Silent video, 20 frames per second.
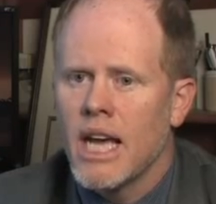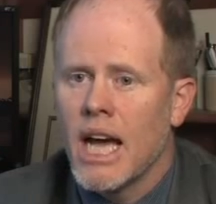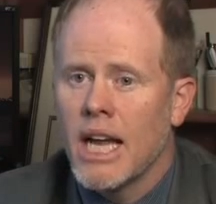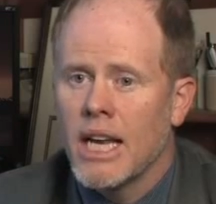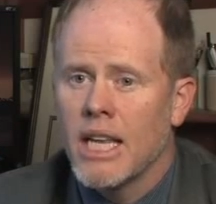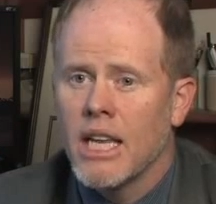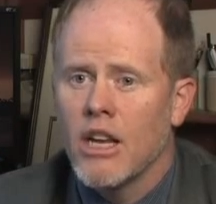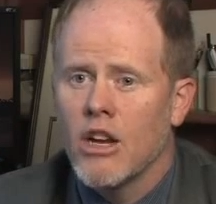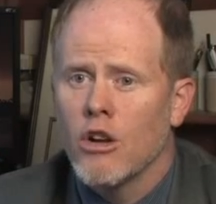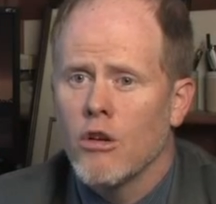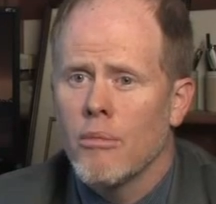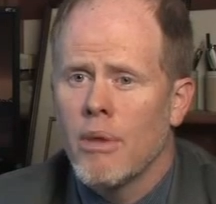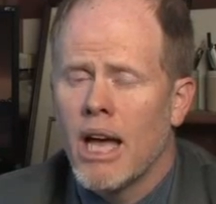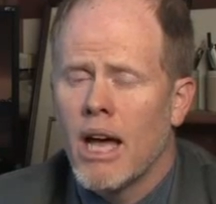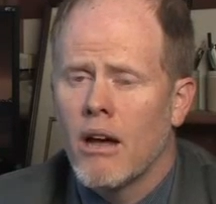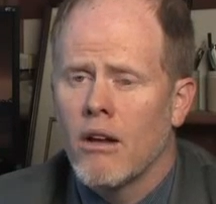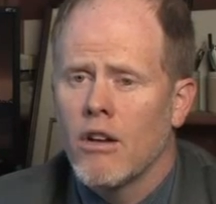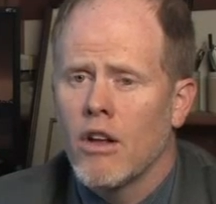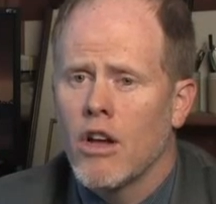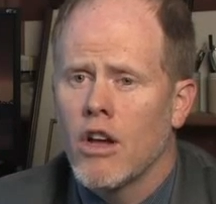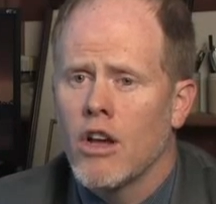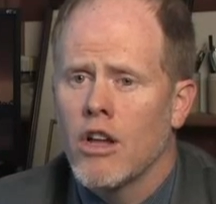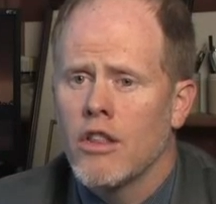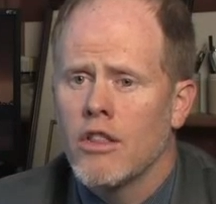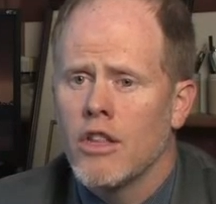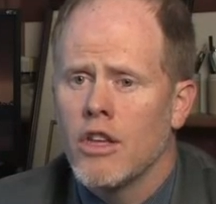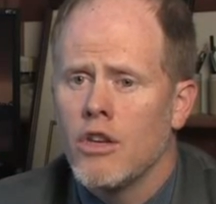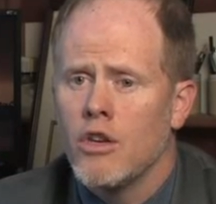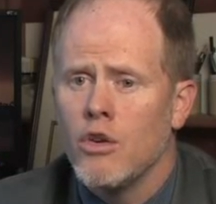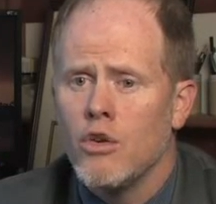not hear about
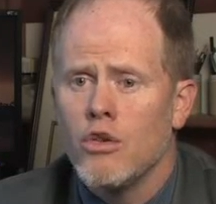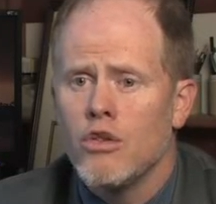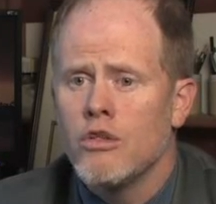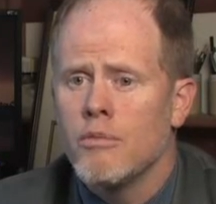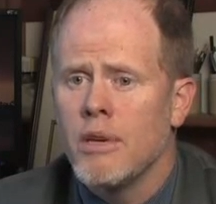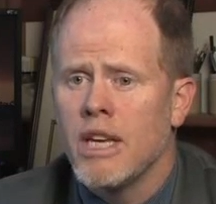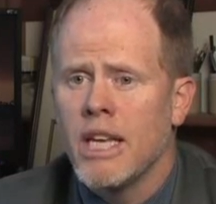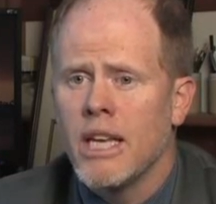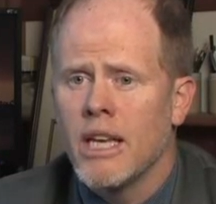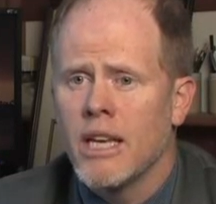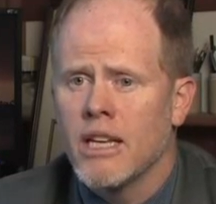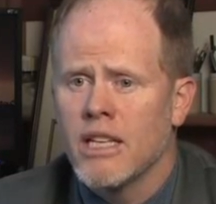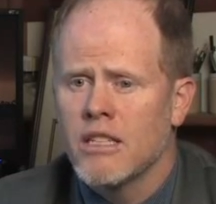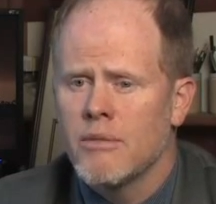on the news media,